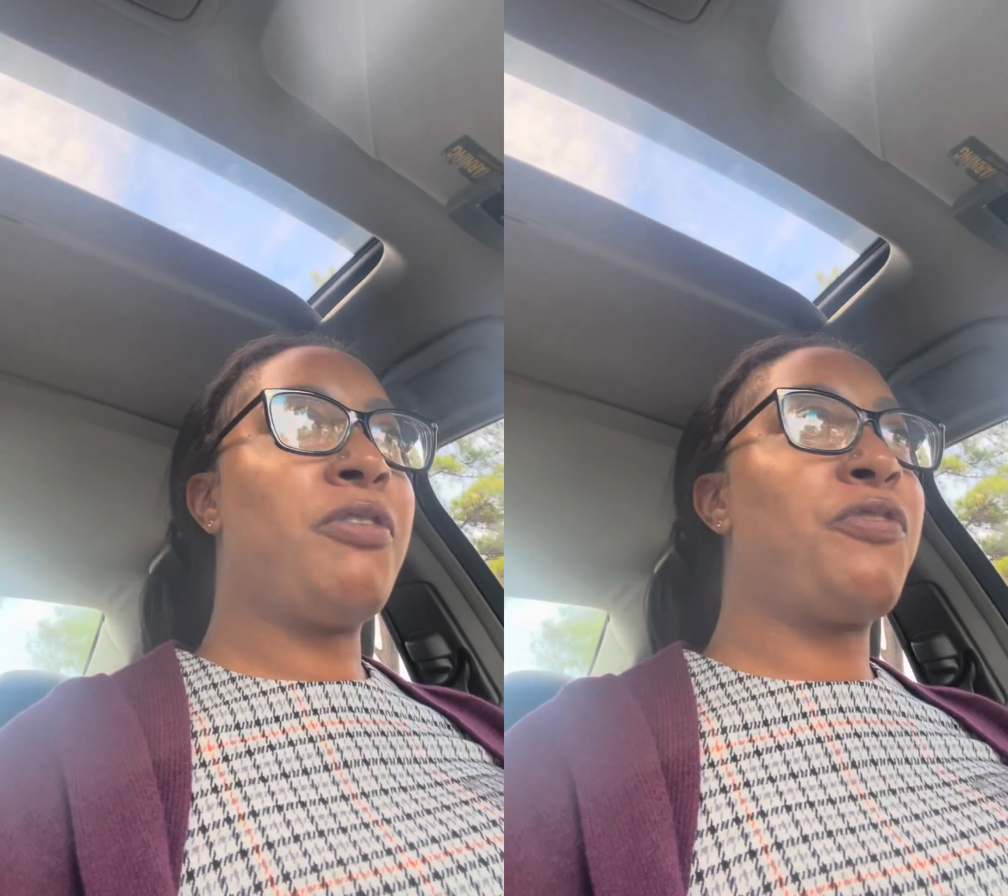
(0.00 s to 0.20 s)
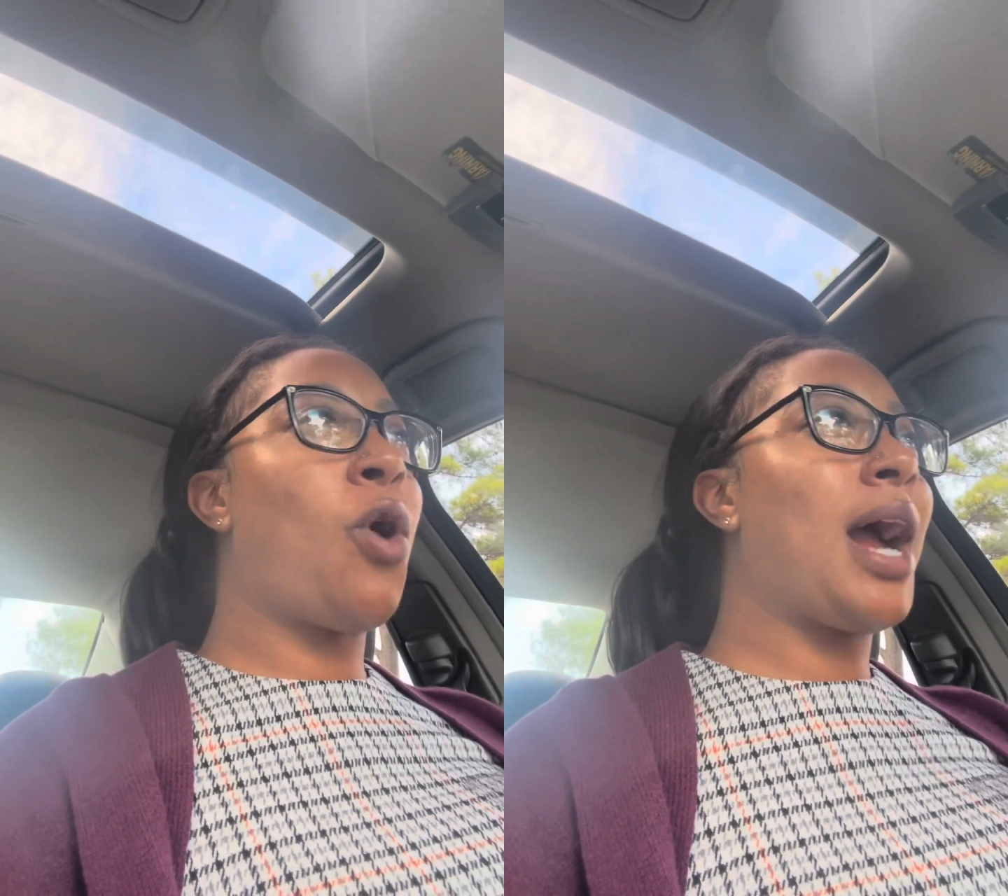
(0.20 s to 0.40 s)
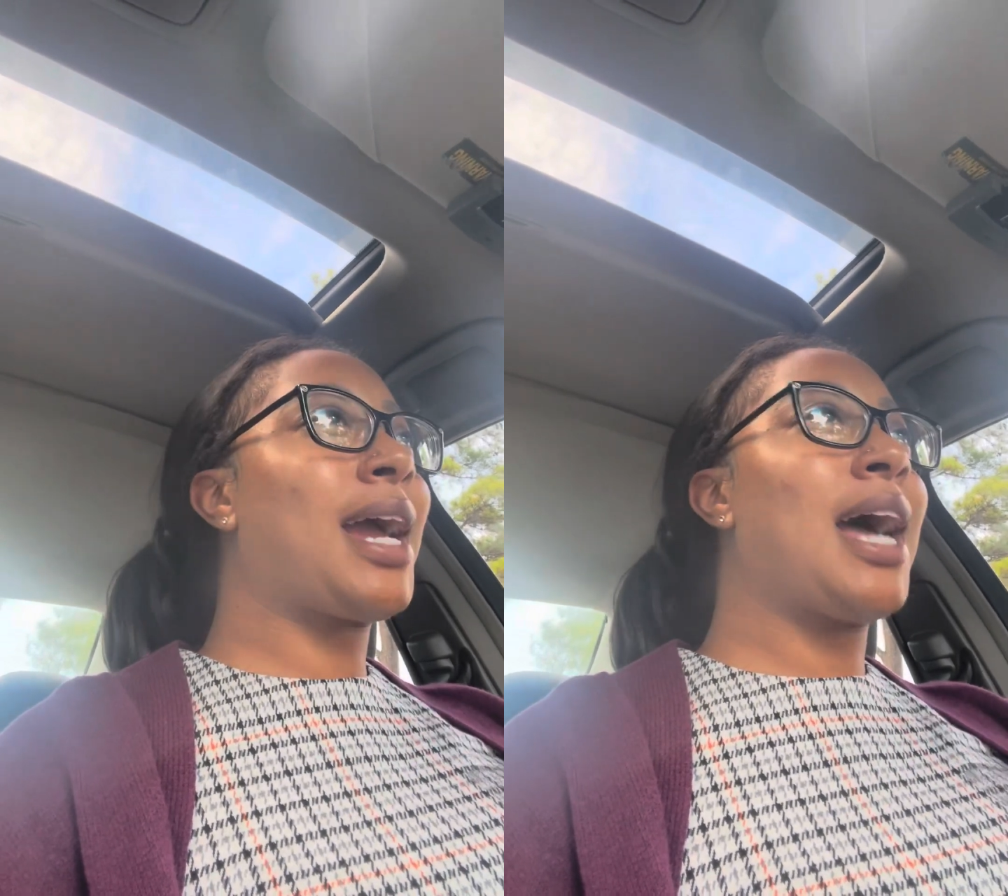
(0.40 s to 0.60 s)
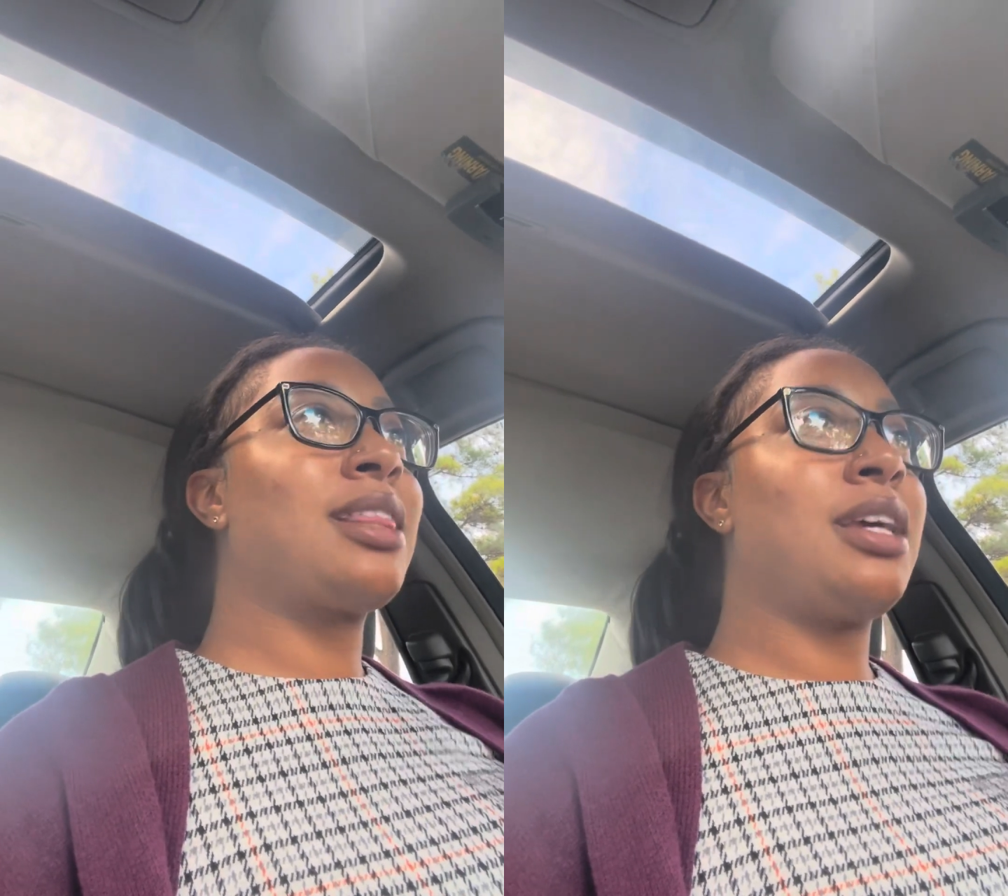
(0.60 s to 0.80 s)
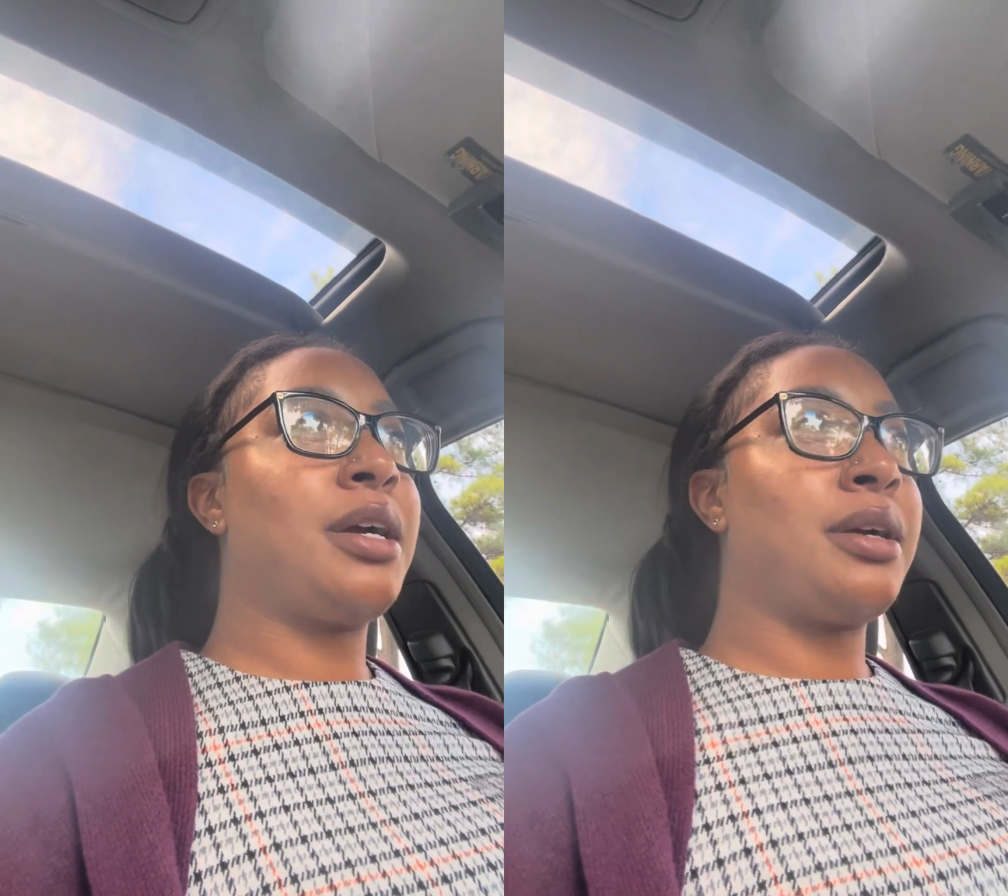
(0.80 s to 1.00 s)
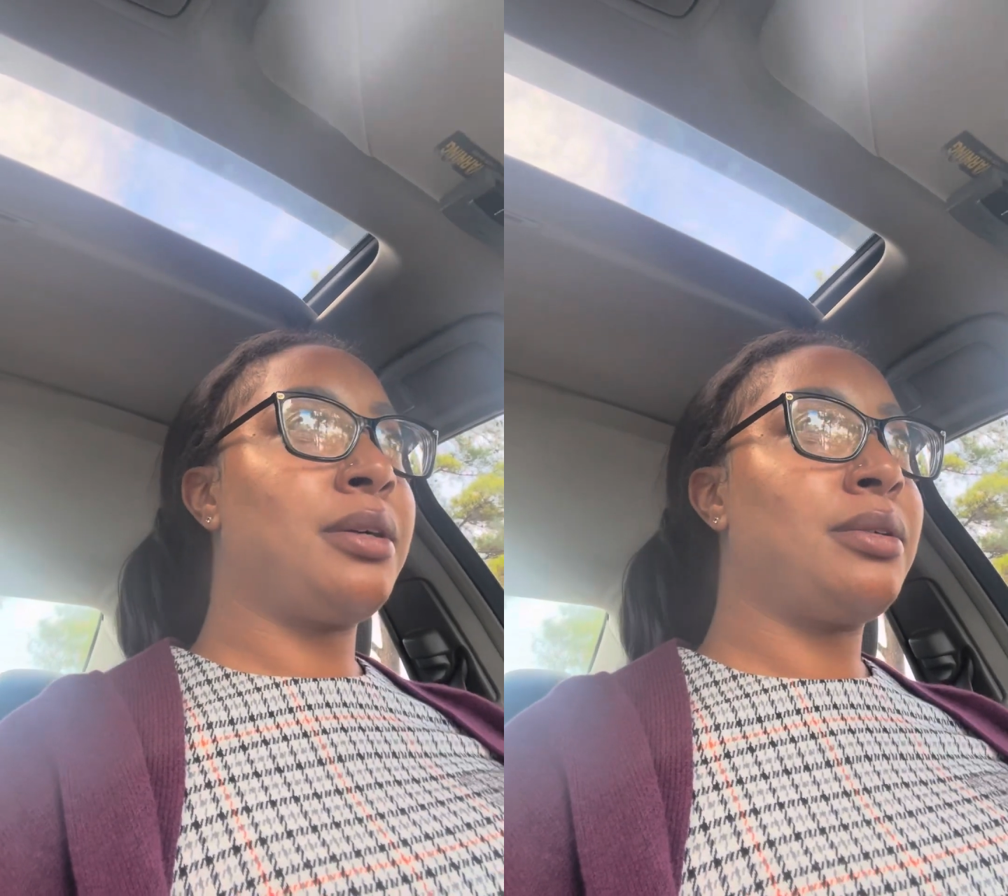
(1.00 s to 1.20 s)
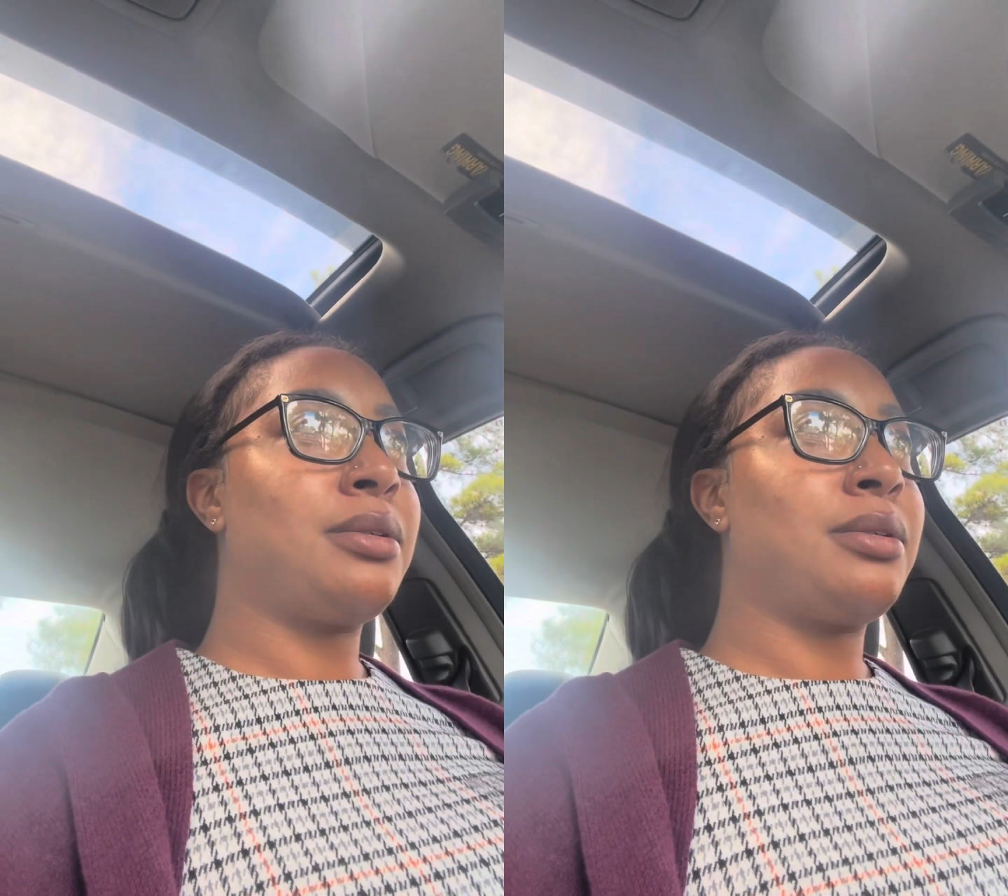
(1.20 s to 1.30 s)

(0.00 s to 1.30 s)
before I got there.